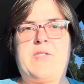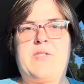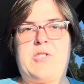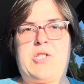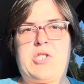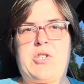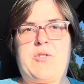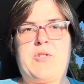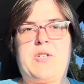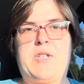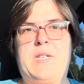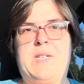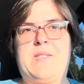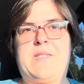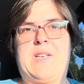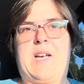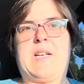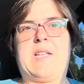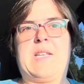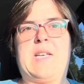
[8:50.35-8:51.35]
showed her
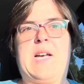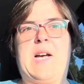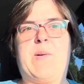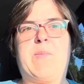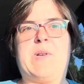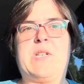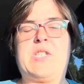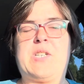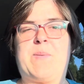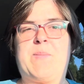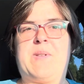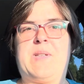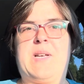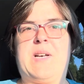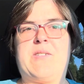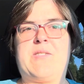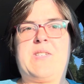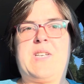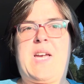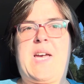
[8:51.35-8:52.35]
exactly how much I'm
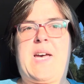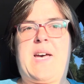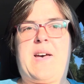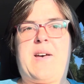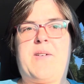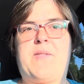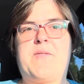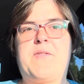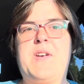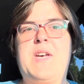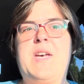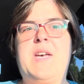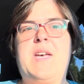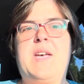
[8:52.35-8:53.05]
allowed to have